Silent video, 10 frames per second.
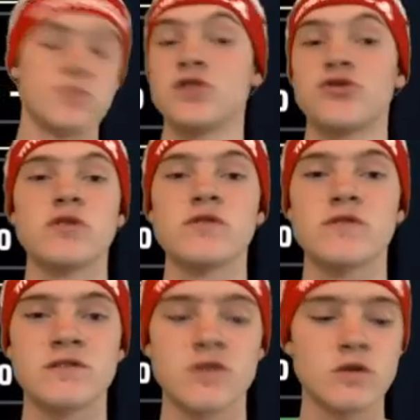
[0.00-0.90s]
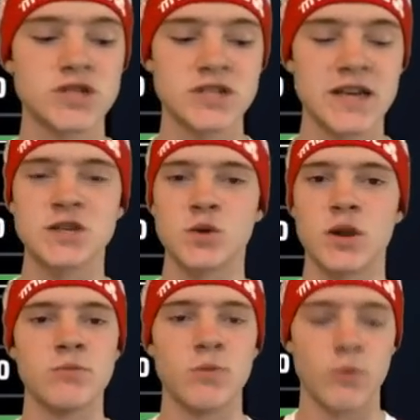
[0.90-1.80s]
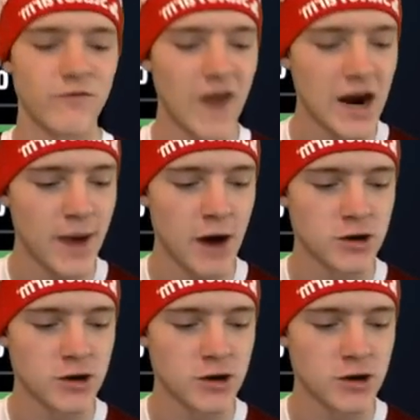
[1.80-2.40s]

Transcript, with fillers: You can throw those in too just in case you want a little bit more firepower.